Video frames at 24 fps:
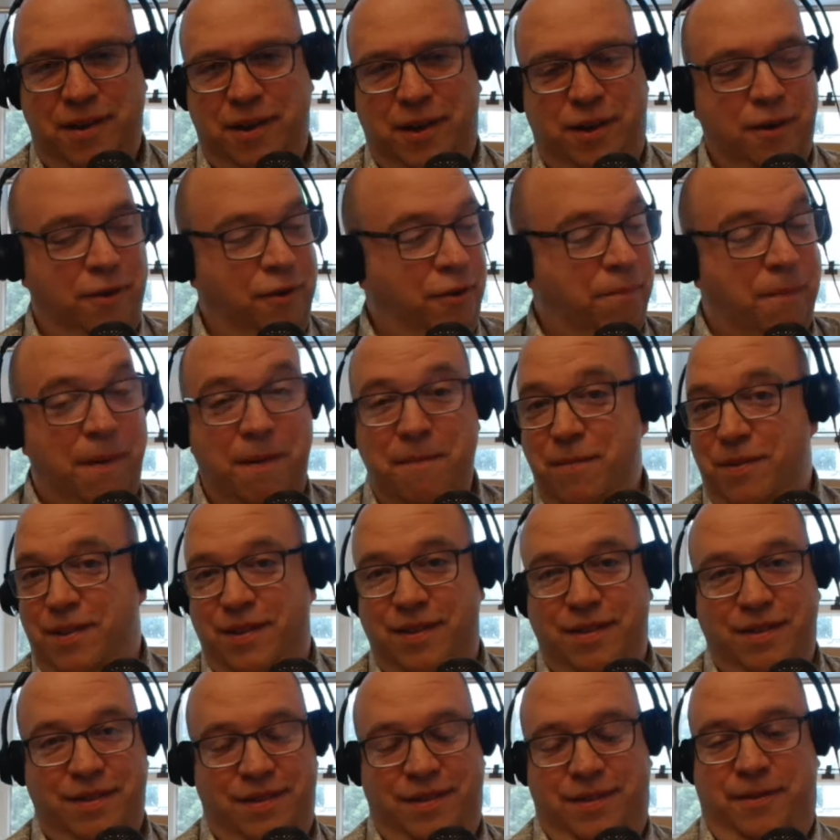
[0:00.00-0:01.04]

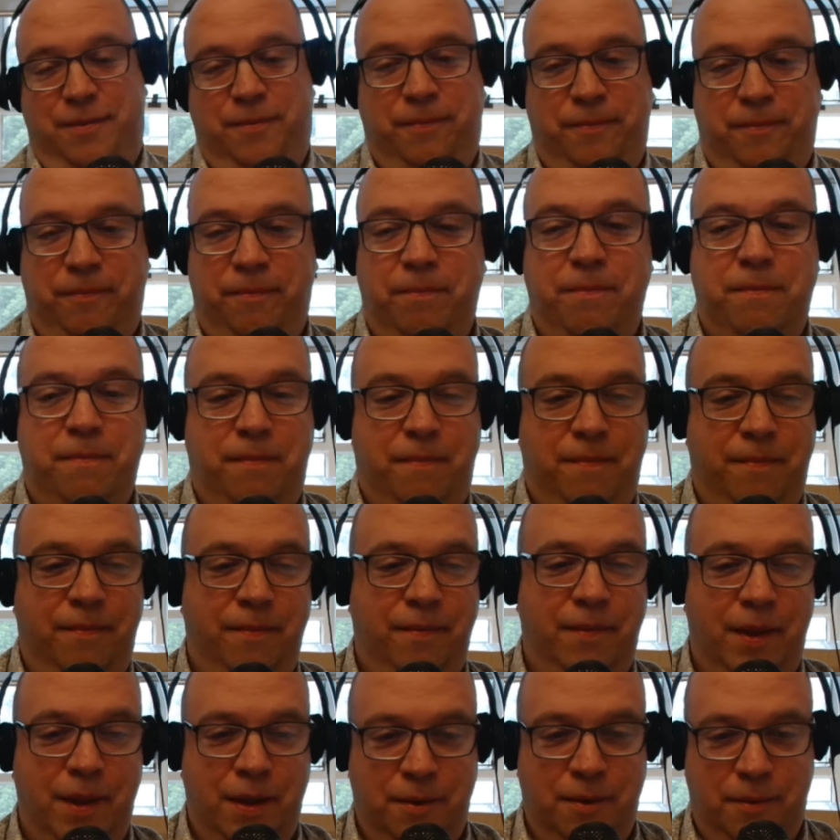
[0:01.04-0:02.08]
Goosebumps. Take
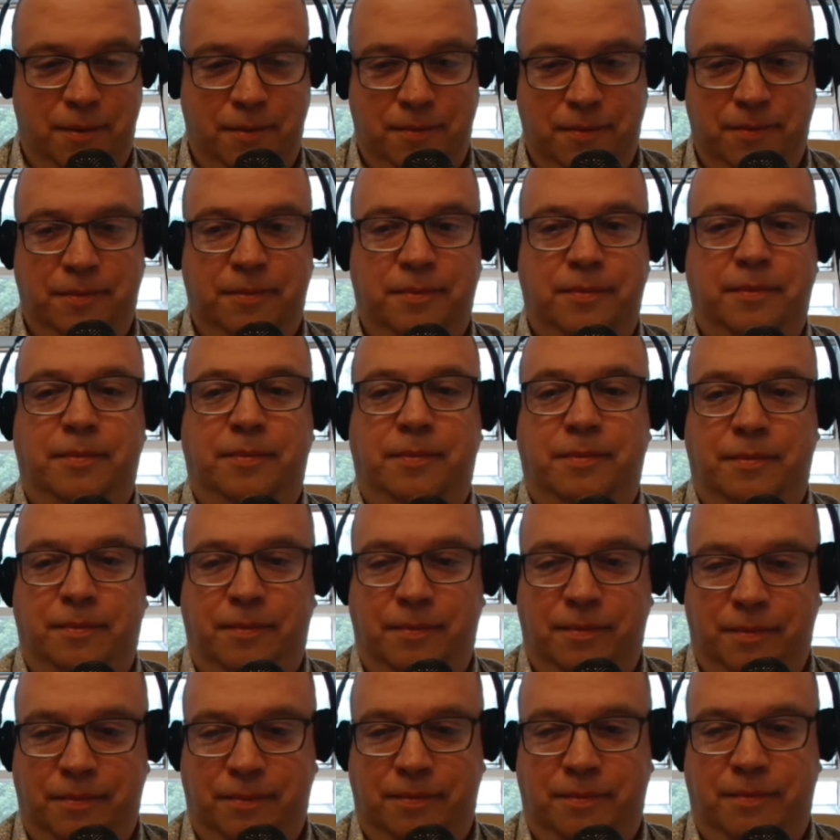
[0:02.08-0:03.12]
a load for
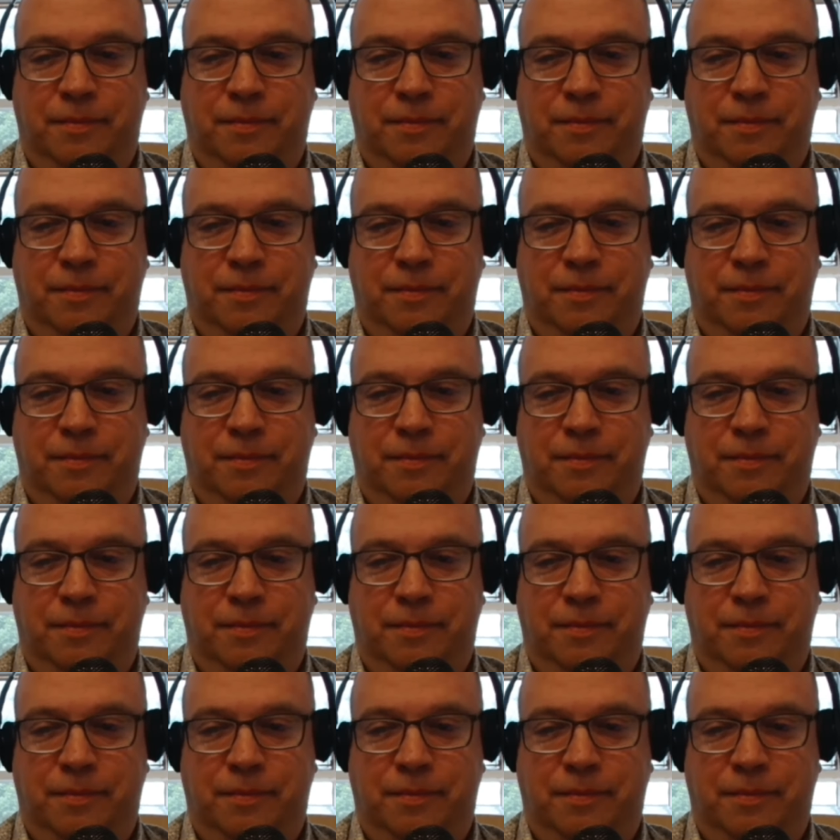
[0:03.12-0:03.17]
free.